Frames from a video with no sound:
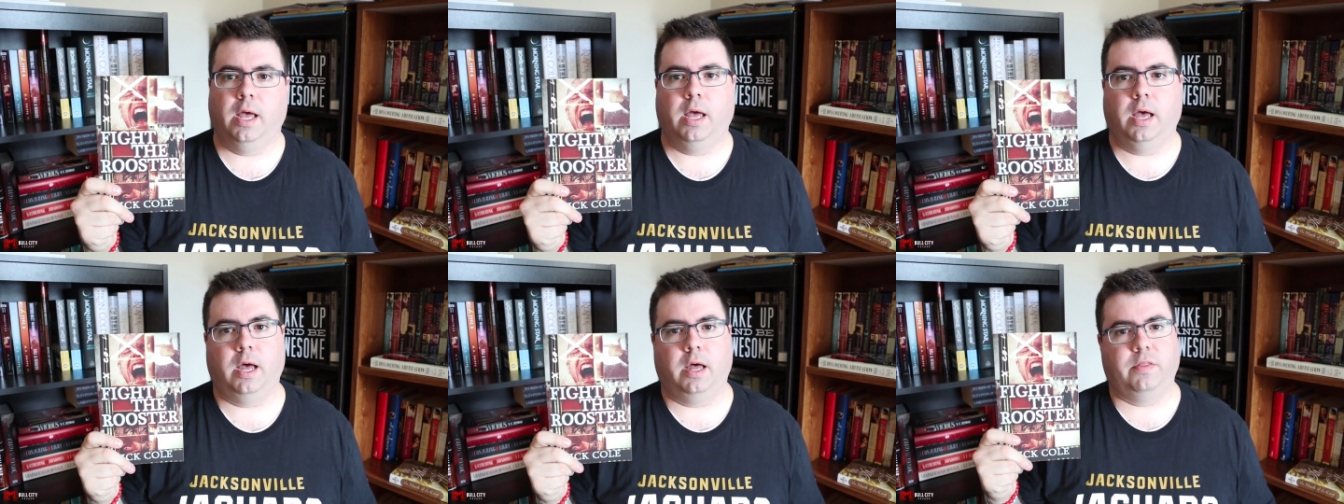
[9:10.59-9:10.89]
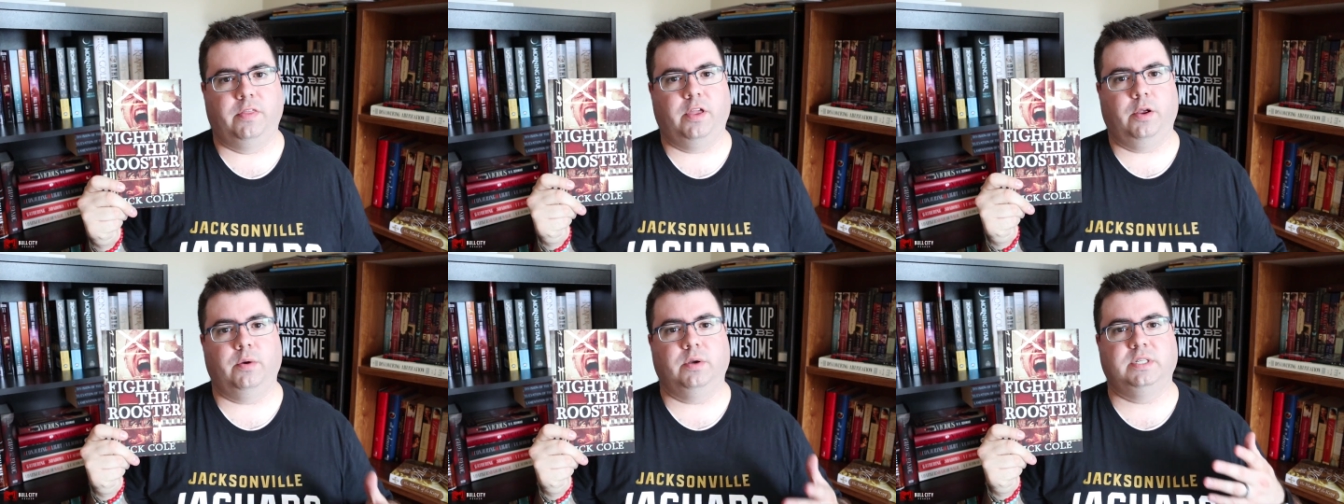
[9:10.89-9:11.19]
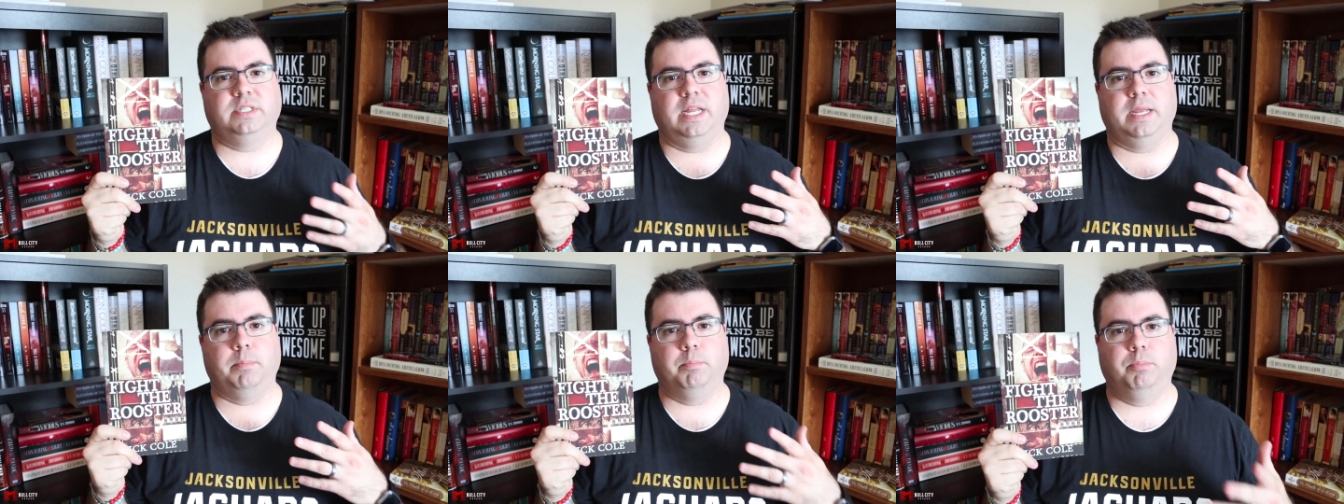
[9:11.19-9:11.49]
Uh, there
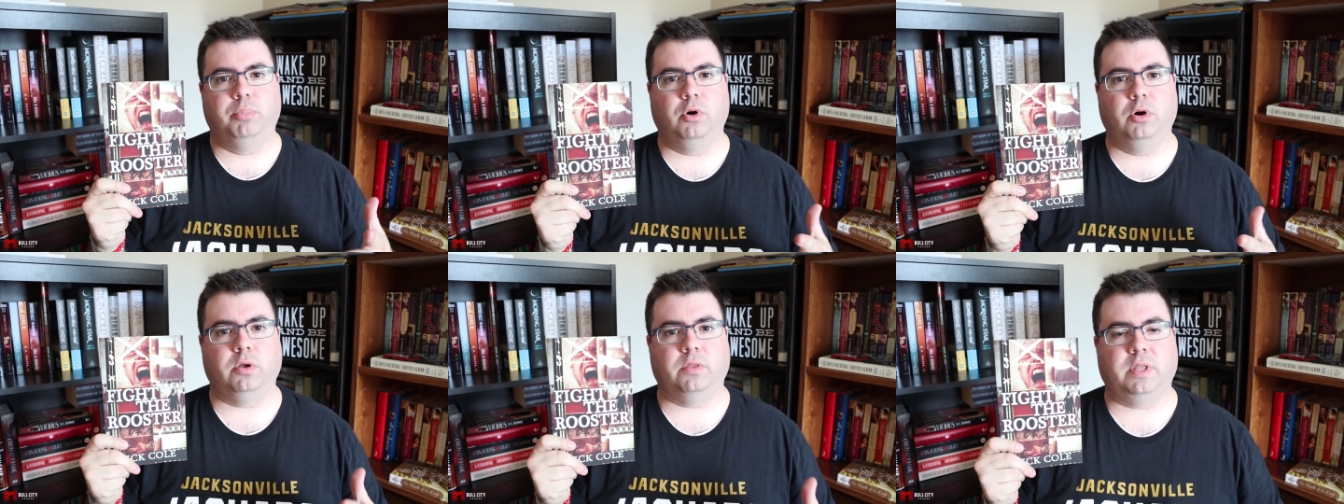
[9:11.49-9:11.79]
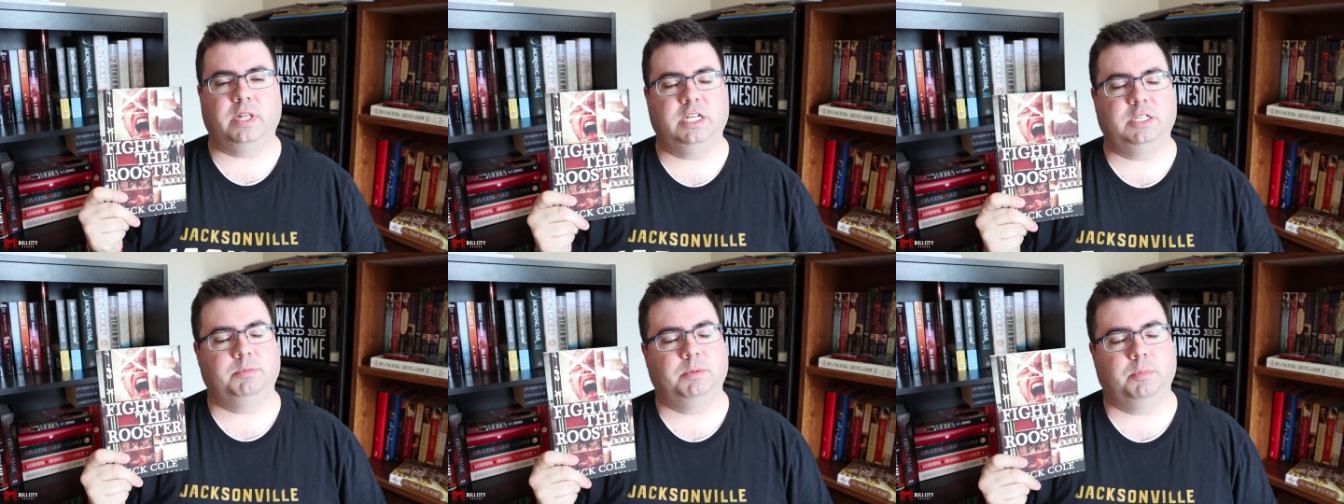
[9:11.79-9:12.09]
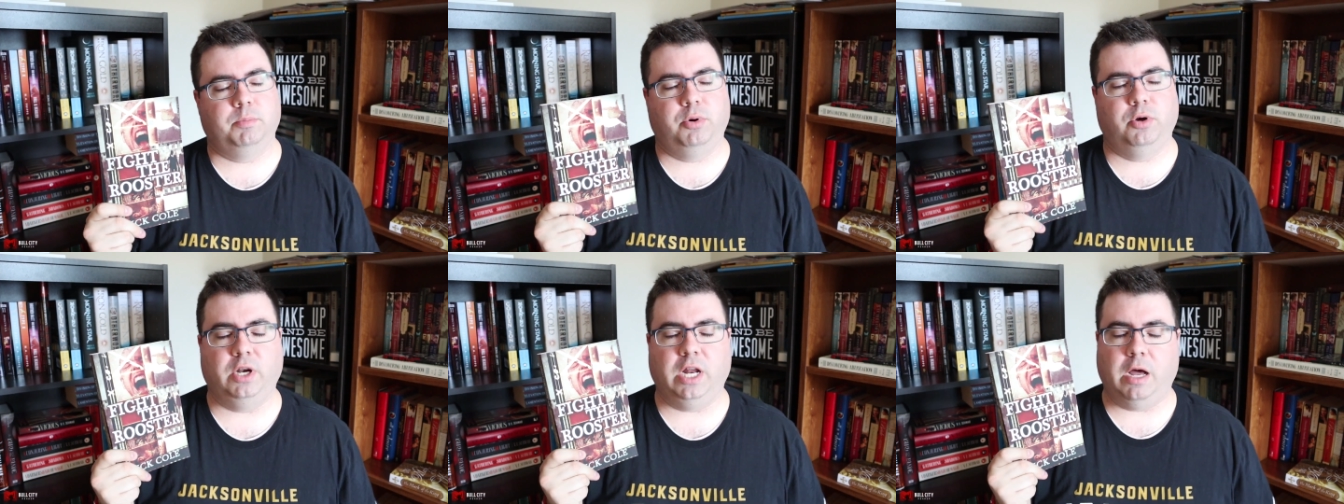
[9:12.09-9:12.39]
is a book that has
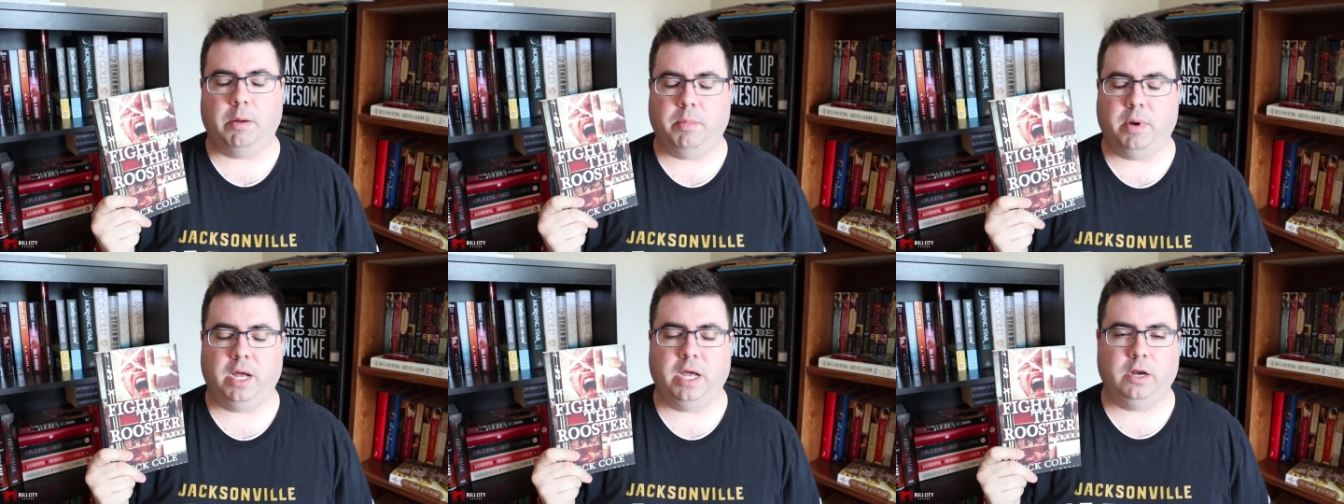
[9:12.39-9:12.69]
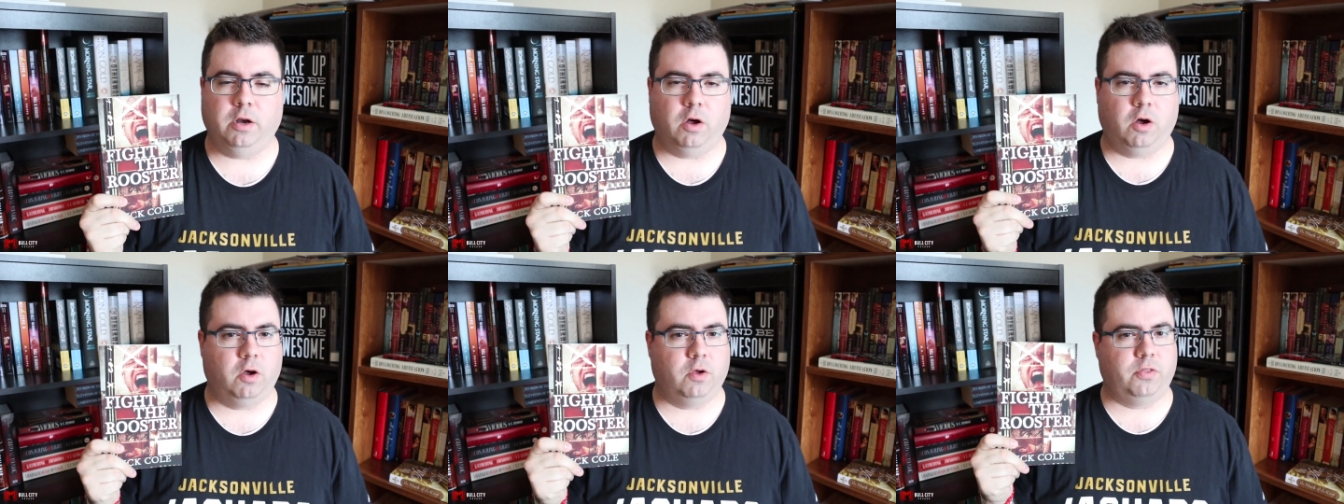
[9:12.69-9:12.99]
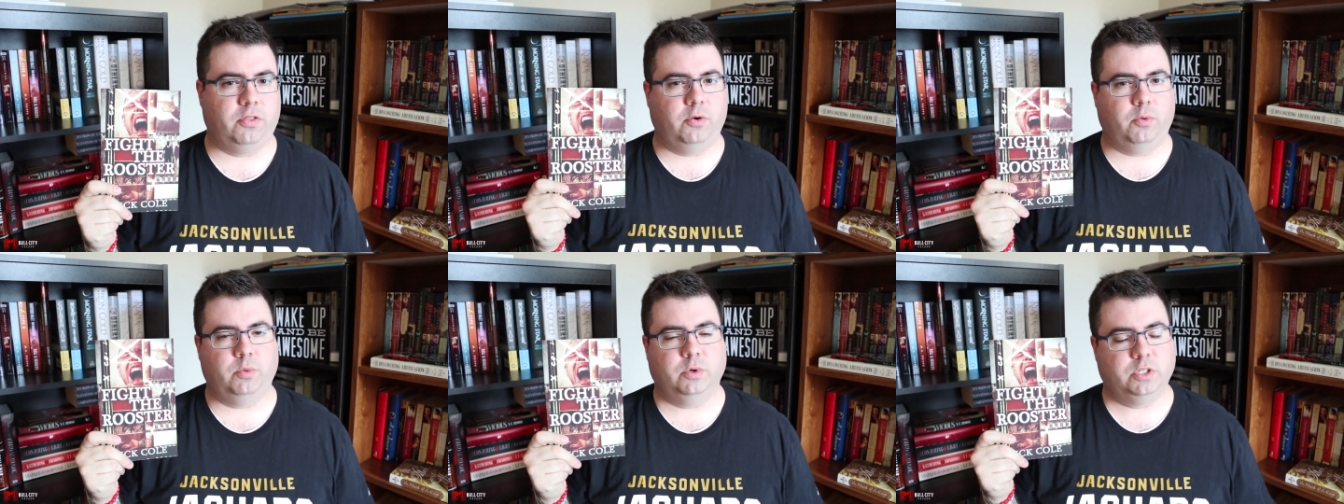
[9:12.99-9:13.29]
been put out by an author,